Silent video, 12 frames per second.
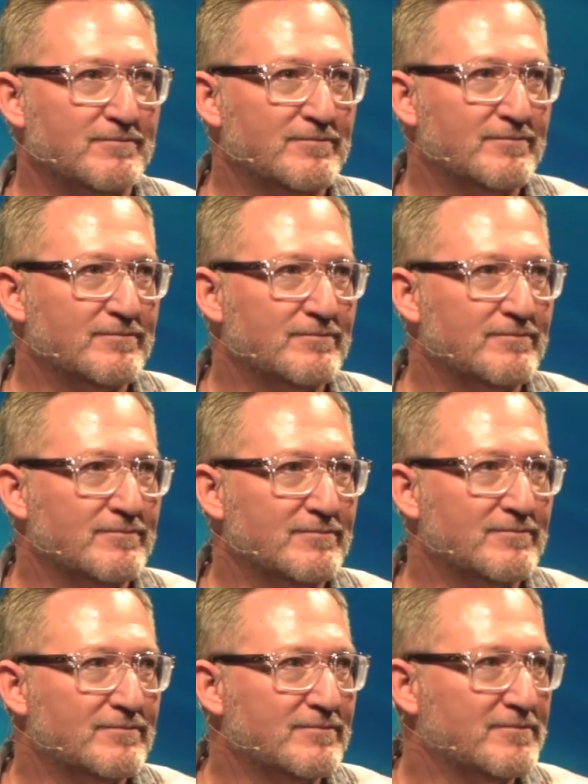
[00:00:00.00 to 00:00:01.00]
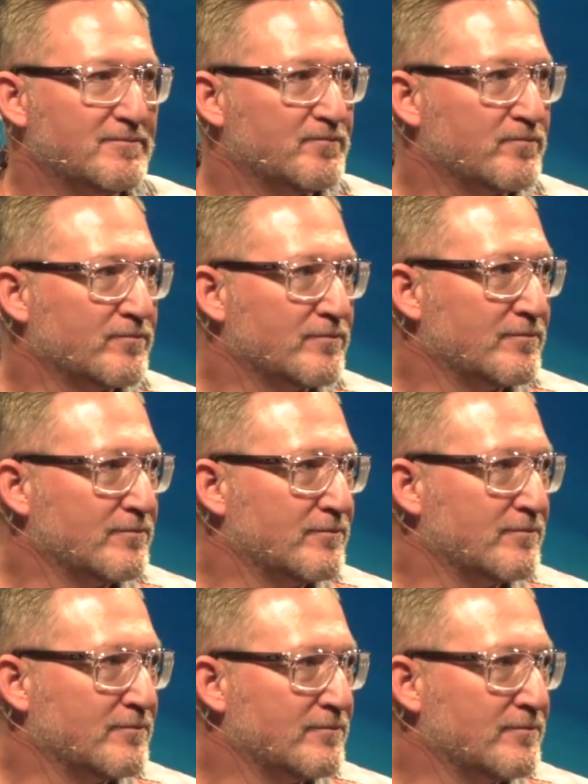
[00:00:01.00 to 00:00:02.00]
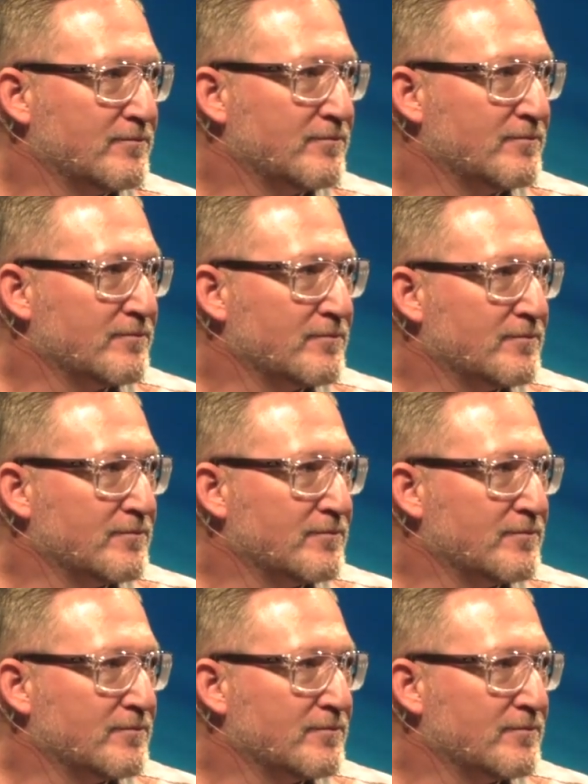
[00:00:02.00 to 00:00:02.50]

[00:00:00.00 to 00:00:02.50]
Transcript: (silence)